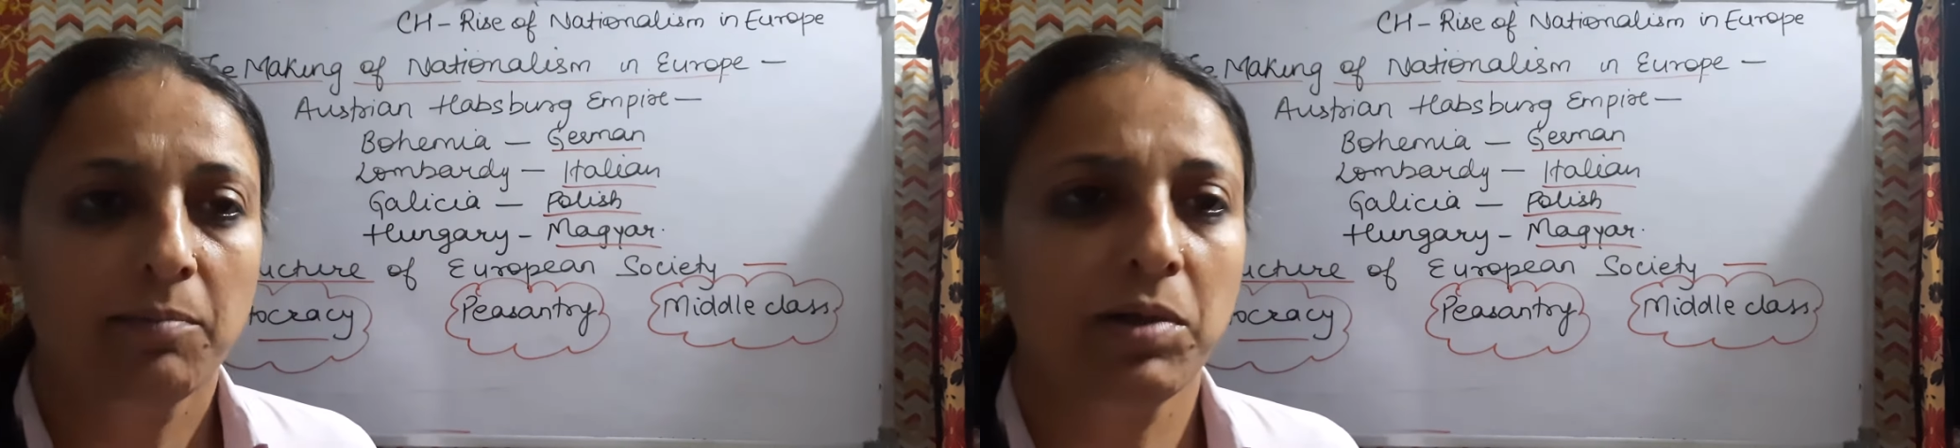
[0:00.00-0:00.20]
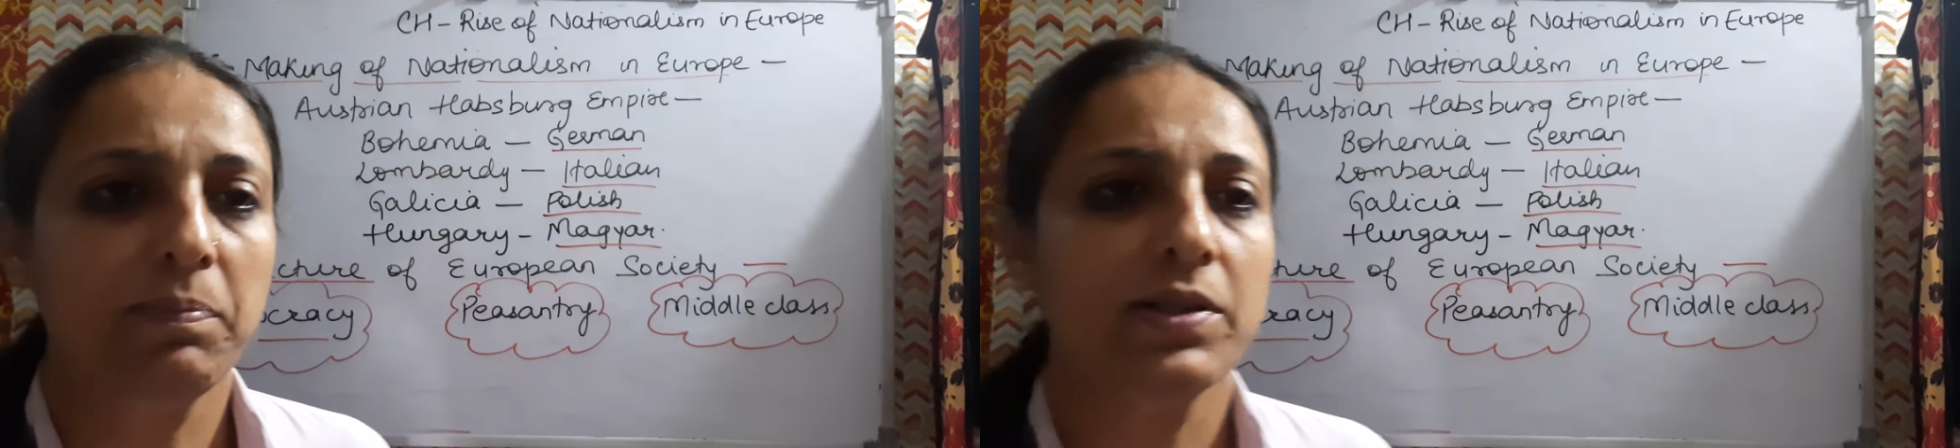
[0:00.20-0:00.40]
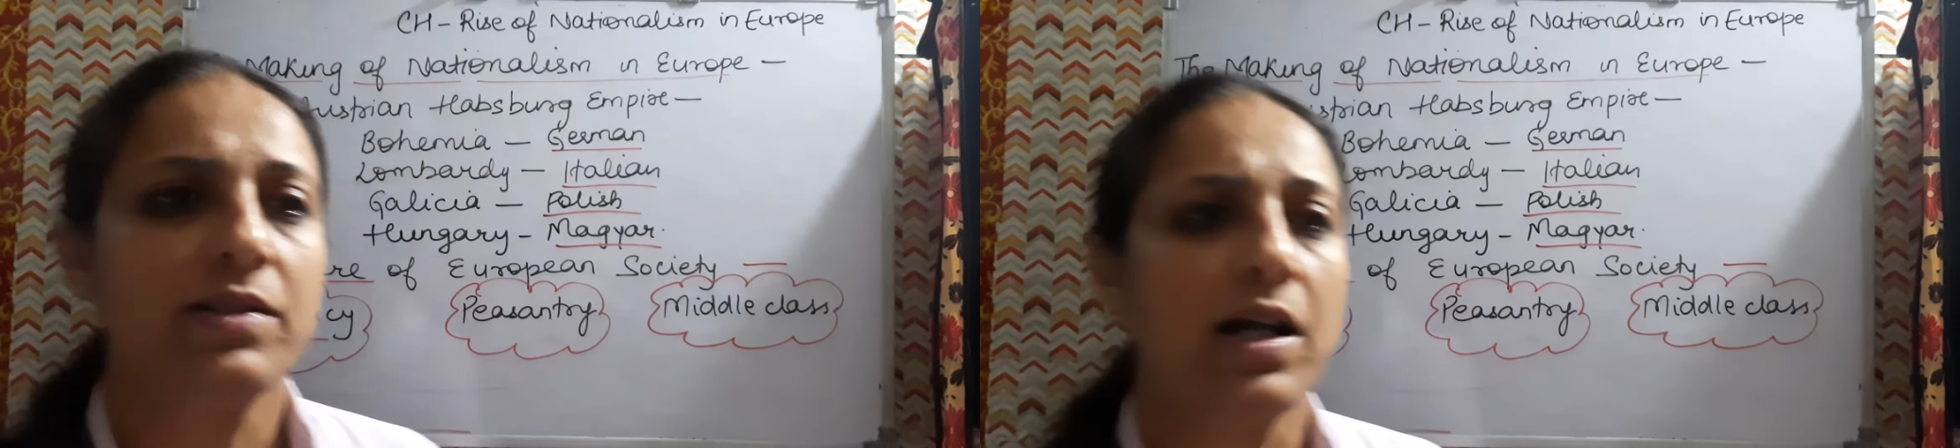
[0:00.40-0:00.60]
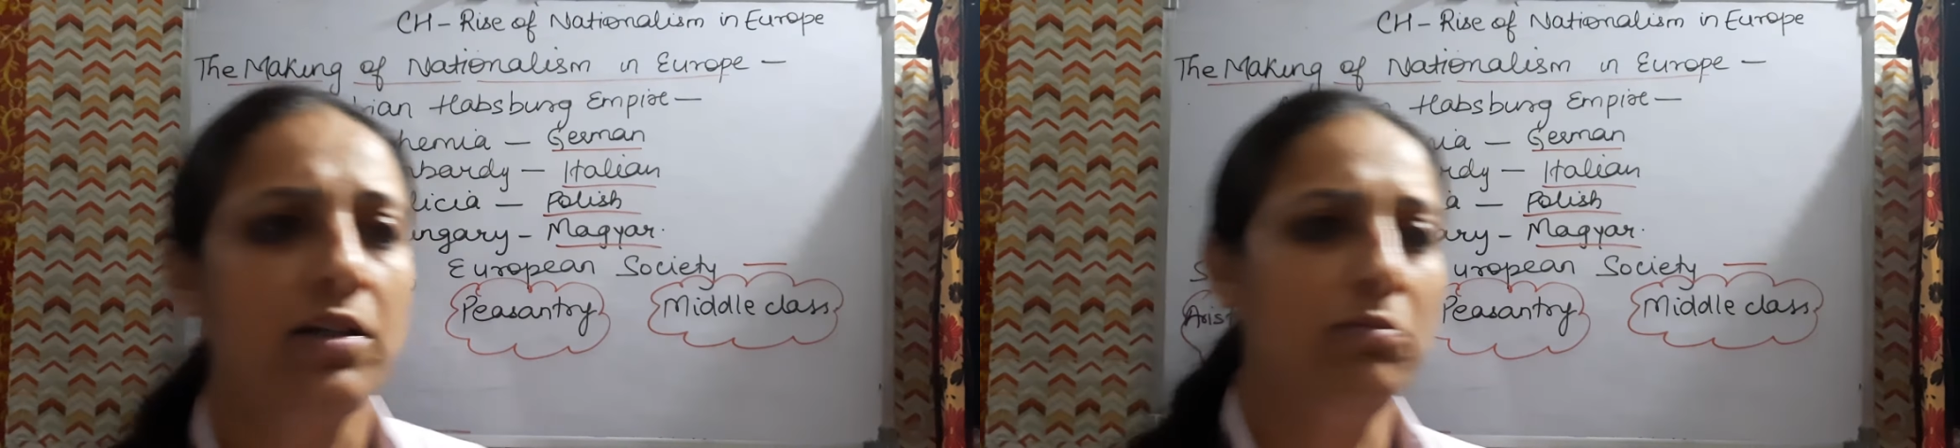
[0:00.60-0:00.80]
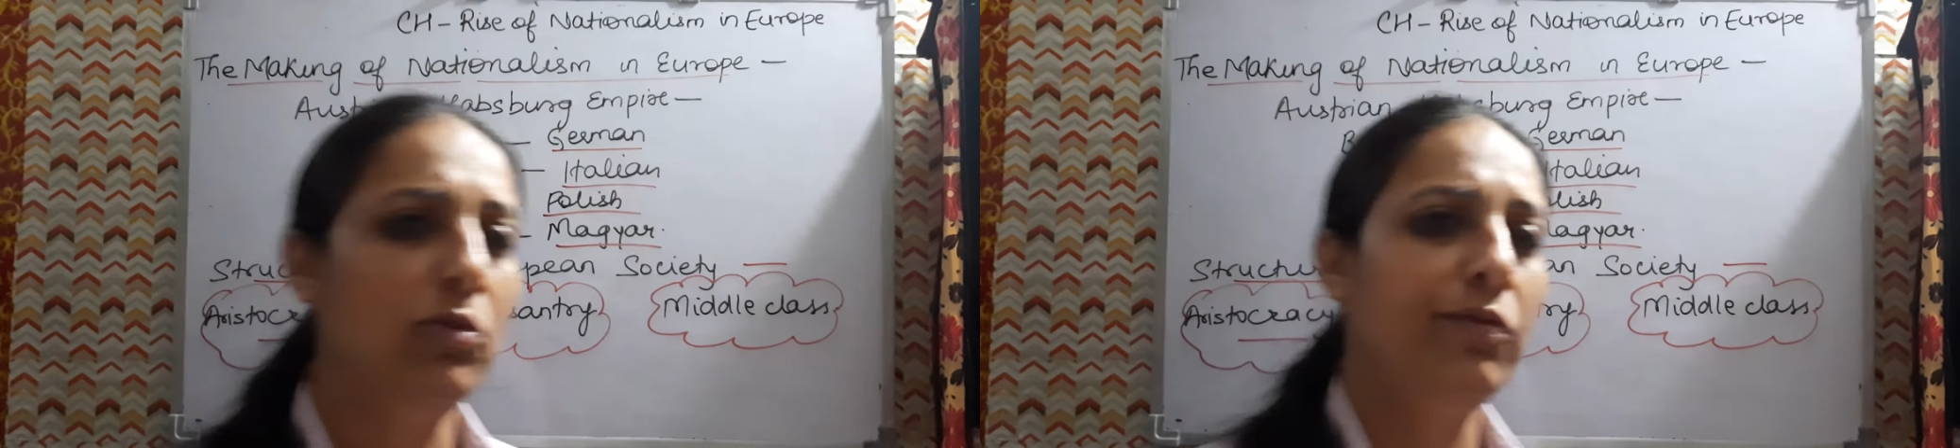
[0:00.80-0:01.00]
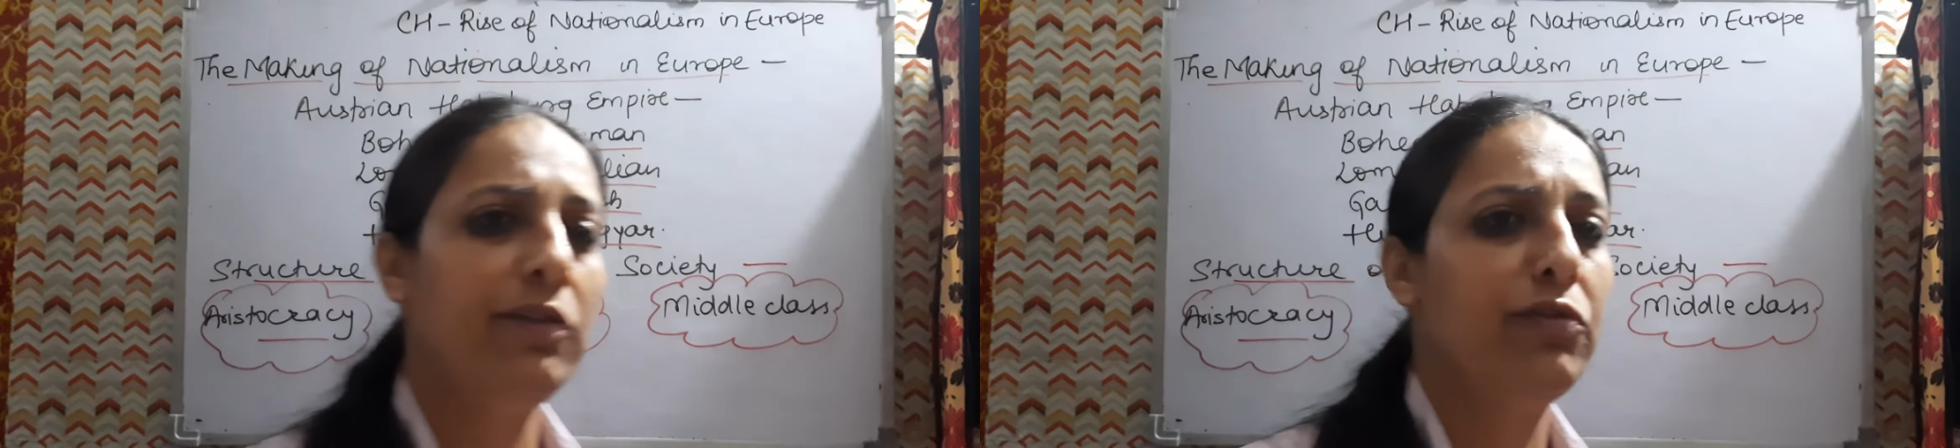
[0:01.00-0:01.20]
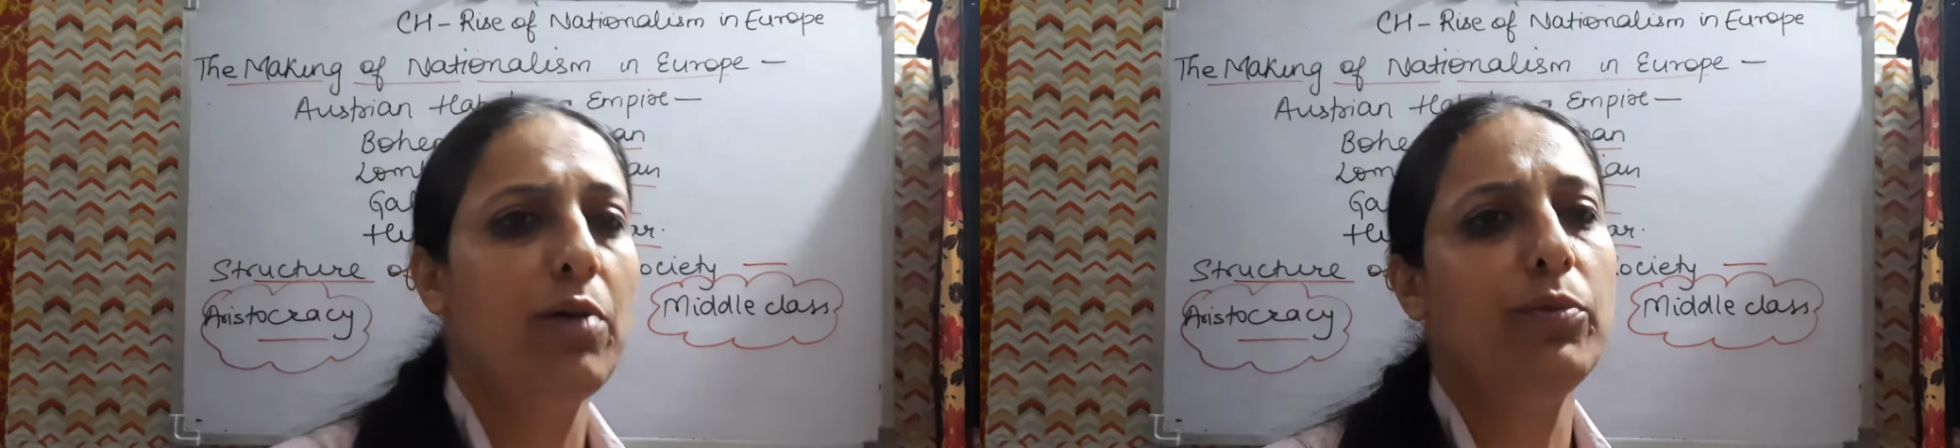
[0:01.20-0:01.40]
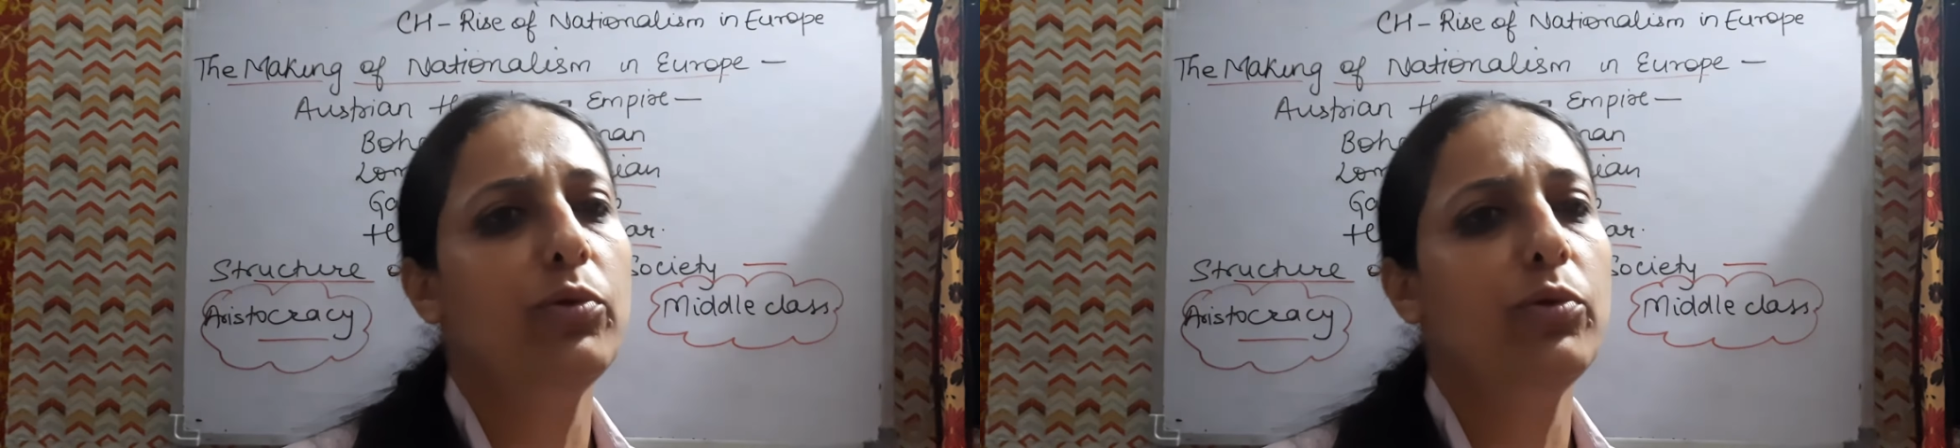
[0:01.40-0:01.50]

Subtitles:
people started moving from